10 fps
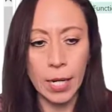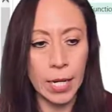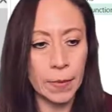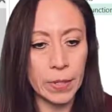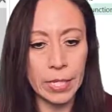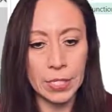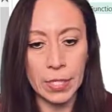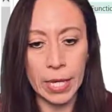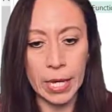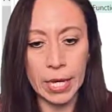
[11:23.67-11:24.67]
And I'm gonna
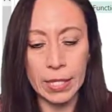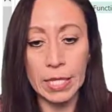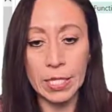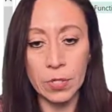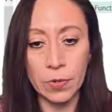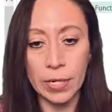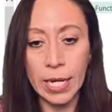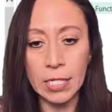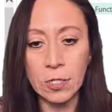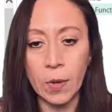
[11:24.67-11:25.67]
say this is
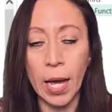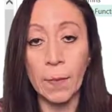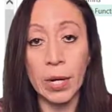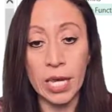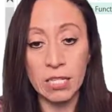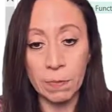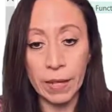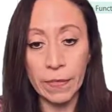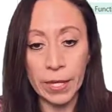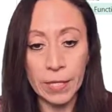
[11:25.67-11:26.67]
correct. So I'm gonna
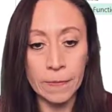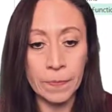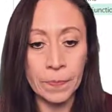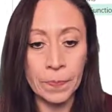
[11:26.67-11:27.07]
expand that.